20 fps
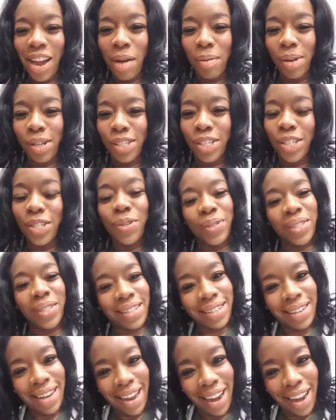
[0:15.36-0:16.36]
coming to you
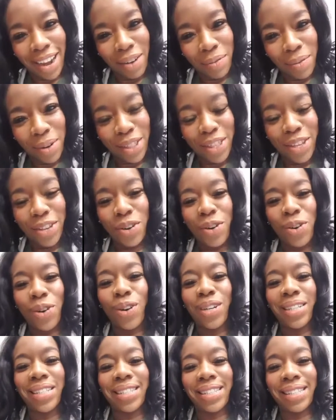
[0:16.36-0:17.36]
today with
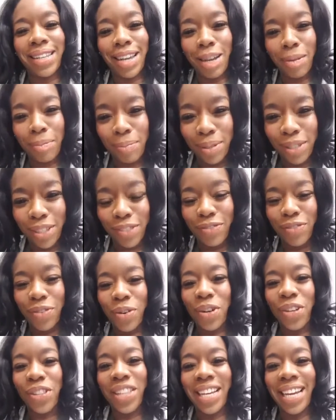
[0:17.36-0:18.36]
your tips
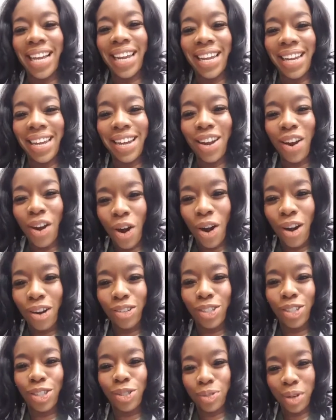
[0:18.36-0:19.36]
for the ER
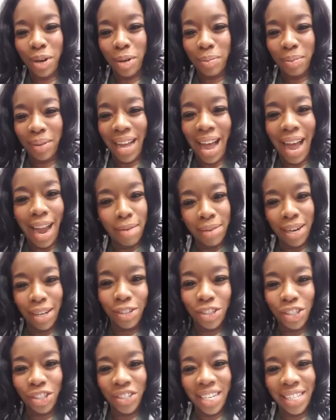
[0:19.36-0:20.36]
trip. I'm
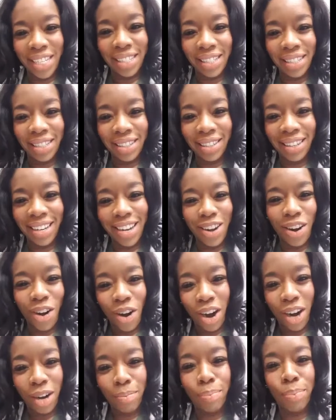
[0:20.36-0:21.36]
Dr. Jerisa
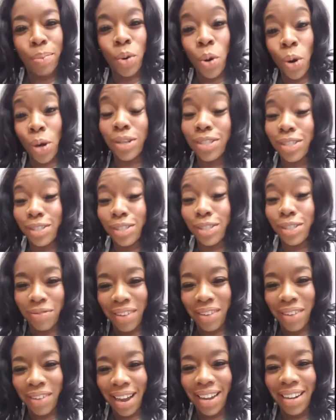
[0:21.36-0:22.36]
ER, board
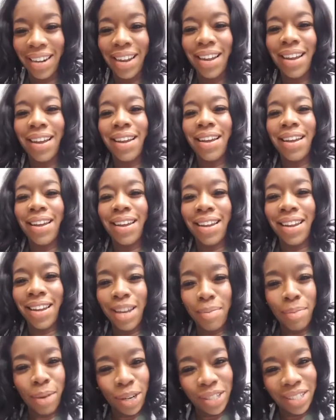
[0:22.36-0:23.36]
certified
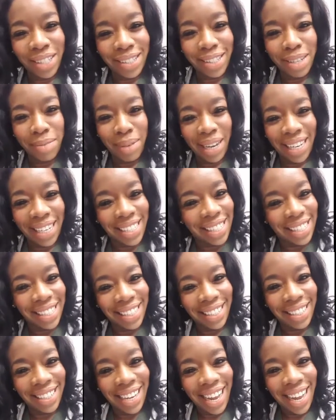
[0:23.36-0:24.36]
emergency
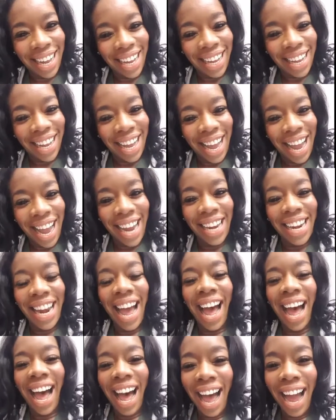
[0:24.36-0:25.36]
medicine, and
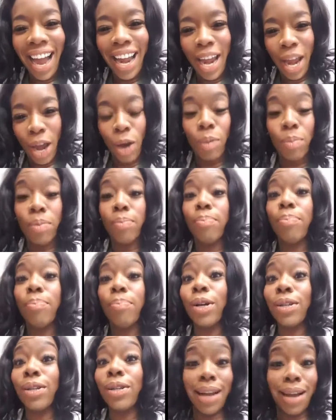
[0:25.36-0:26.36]
I help
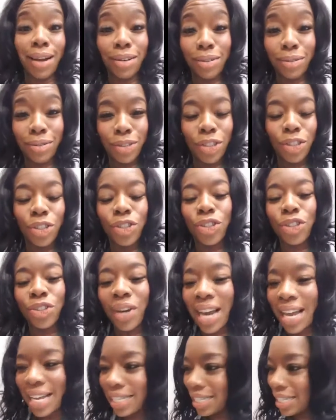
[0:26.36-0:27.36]
burnt out,
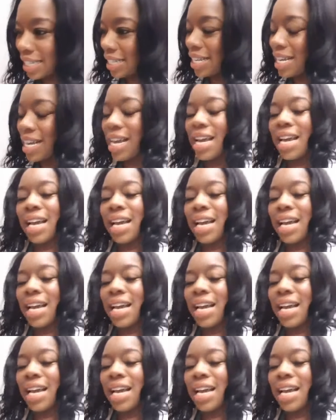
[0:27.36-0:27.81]
stressed,